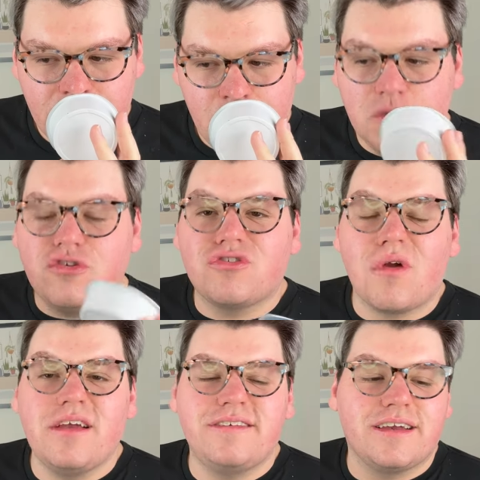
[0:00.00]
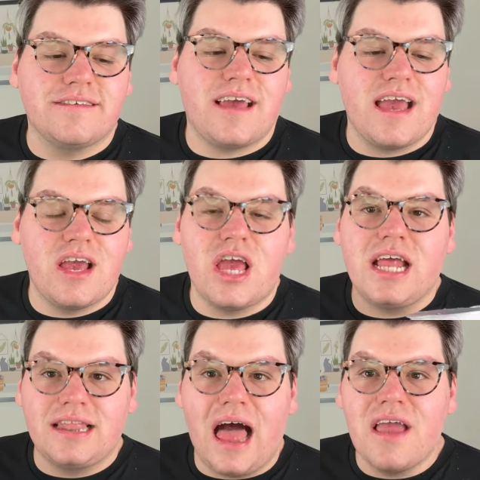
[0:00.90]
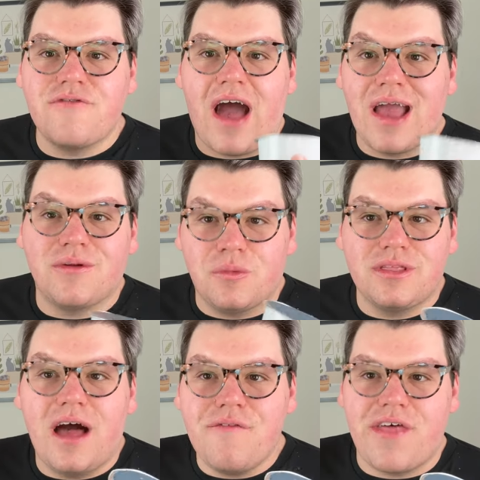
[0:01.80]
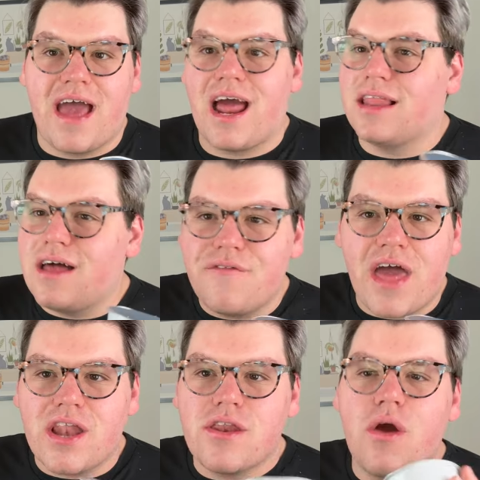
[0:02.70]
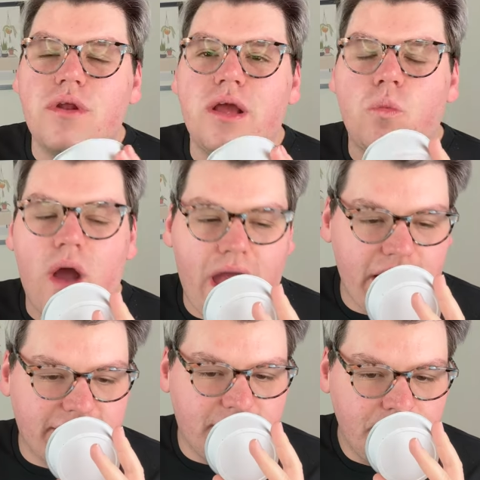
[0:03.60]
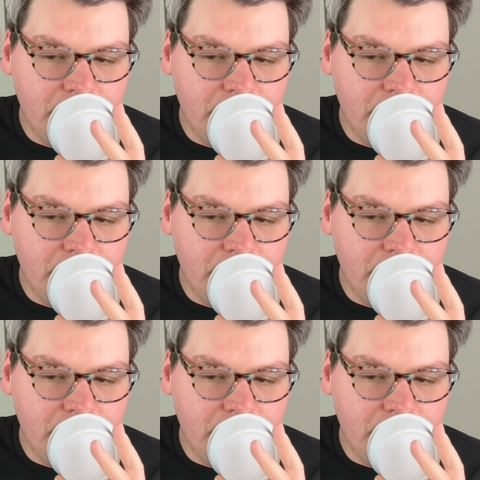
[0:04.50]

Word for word: which is crazy because in life, I love that. I love that note in wax.